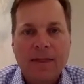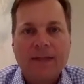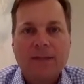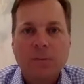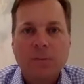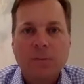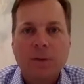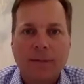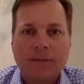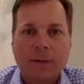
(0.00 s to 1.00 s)
This
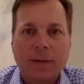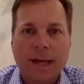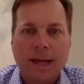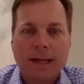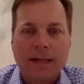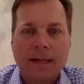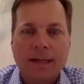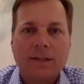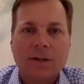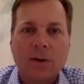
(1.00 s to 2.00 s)
will come to an
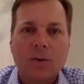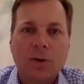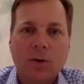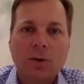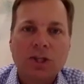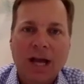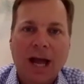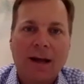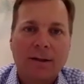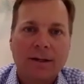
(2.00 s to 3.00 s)
end. And so your
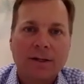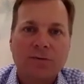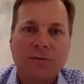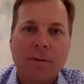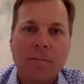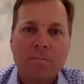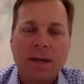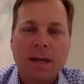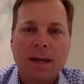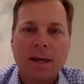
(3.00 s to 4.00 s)
challenge
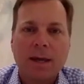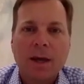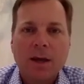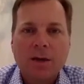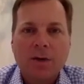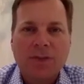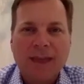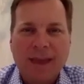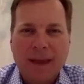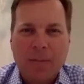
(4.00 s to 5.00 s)
from me,
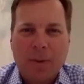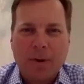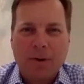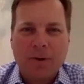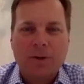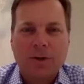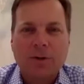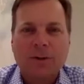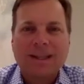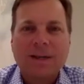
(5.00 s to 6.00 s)
your thinking
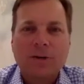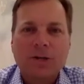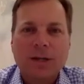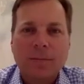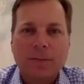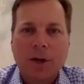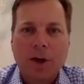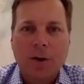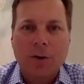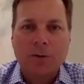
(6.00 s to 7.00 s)
partner, your leadership
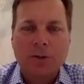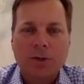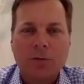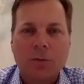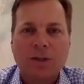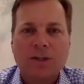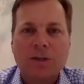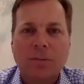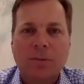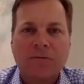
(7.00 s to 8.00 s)
coach who
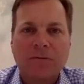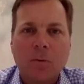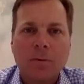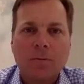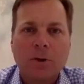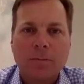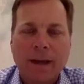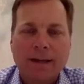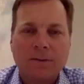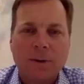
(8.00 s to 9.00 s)
wants you to perform
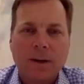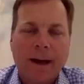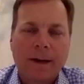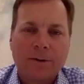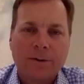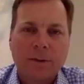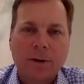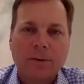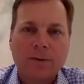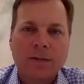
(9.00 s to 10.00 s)
your best when it
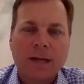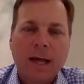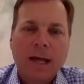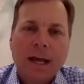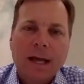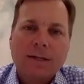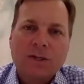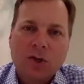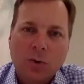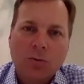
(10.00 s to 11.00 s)
matters most,
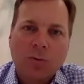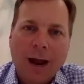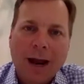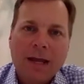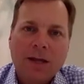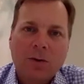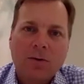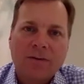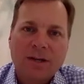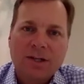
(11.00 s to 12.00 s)
is to write
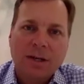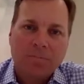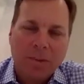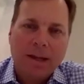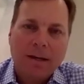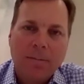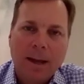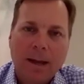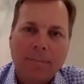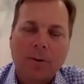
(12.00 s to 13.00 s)
your vision, pen
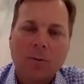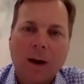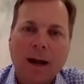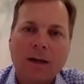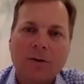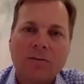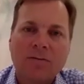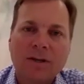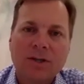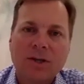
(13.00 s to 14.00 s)
to paper, write
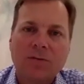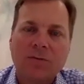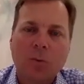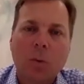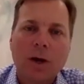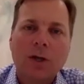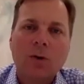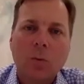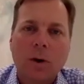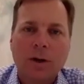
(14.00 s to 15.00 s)
your vision for
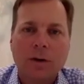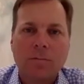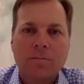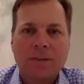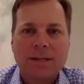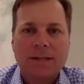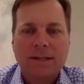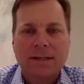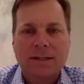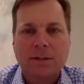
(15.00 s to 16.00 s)
what you want your
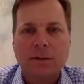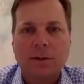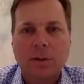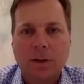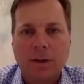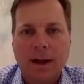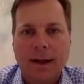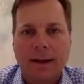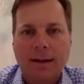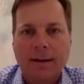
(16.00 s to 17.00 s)
business to look
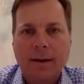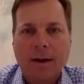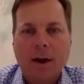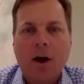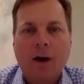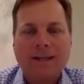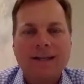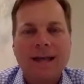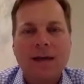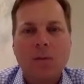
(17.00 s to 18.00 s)
like
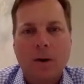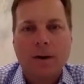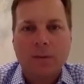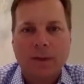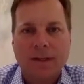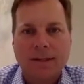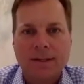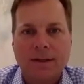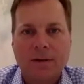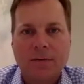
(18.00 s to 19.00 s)
on day 1 when this
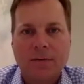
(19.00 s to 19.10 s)
is over.